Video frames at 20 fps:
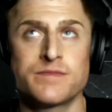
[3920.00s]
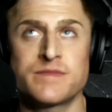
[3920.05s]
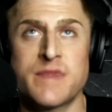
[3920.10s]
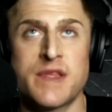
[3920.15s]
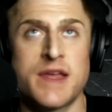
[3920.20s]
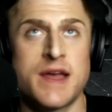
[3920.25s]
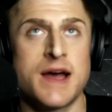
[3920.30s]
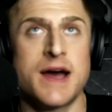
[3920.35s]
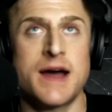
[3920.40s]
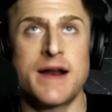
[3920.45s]

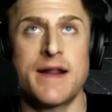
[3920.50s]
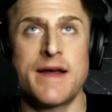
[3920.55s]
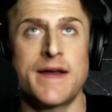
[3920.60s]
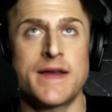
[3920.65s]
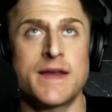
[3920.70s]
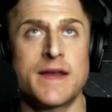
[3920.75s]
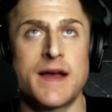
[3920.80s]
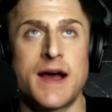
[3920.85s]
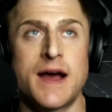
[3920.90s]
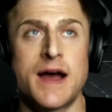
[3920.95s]
God,
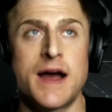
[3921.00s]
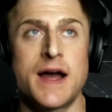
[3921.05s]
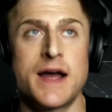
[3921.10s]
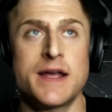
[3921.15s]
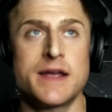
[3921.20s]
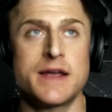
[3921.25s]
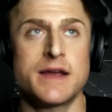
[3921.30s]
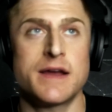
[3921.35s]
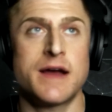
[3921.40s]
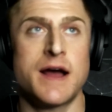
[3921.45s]

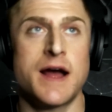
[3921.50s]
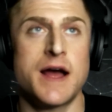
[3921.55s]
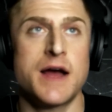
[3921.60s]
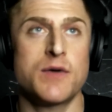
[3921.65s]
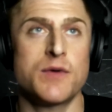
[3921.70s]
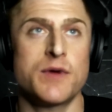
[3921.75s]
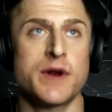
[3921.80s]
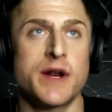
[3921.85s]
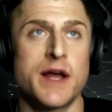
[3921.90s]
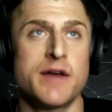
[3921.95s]
I
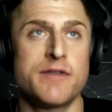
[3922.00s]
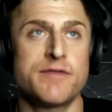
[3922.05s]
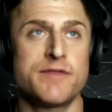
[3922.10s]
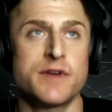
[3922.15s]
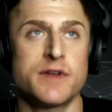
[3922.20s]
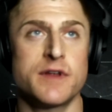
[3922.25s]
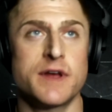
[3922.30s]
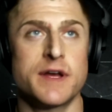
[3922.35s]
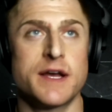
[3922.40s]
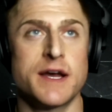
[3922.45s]
when I feel
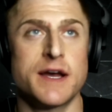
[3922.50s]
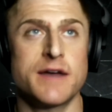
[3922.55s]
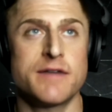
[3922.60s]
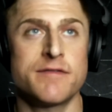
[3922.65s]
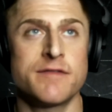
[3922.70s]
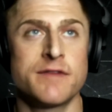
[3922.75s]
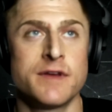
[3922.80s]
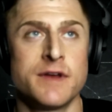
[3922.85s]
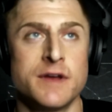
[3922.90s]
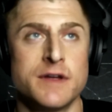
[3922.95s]
like I've
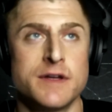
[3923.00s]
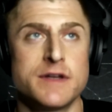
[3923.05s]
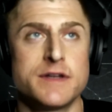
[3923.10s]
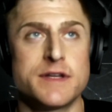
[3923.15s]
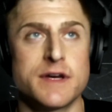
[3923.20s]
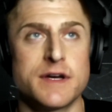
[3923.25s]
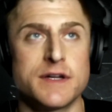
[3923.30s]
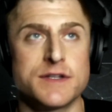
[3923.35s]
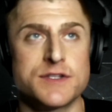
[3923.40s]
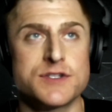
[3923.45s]

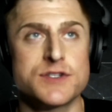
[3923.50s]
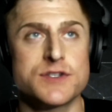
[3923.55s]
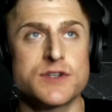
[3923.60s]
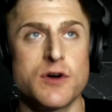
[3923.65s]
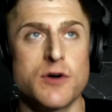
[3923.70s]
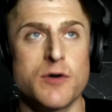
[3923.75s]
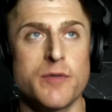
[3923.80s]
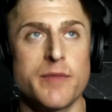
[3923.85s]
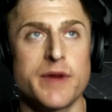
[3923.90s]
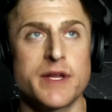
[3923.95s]
done
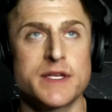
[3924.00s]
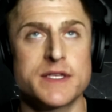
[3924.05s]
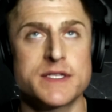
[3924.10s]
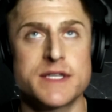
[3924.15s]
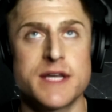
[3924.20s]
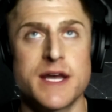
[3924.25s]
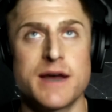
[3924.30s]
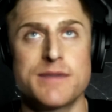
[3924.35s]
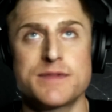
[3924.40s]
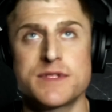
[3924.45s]
so many
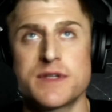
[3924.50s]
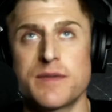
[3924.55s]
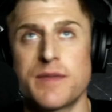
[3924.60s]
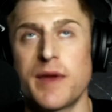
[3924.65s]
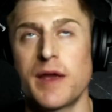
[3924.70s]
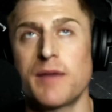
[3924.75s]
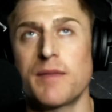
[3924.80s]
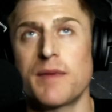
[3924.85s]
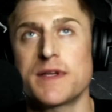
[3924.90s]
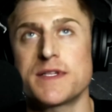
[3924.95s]
steps to
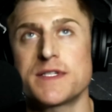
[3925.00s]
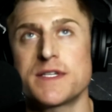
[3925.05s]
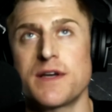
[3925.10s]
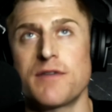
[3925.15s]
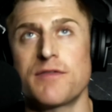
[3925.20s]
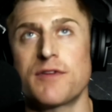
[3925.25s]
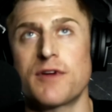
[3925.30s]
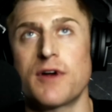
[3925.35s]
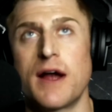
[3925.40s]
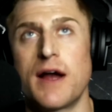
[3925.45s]
make
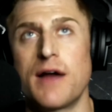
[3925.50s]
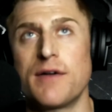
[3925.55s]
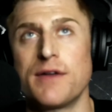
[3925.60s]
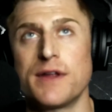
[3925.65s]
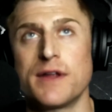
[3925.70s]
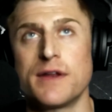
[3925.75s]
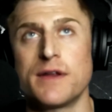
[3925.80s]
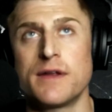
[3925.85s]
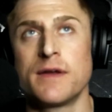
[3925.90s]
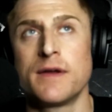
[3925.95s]
myself grounded,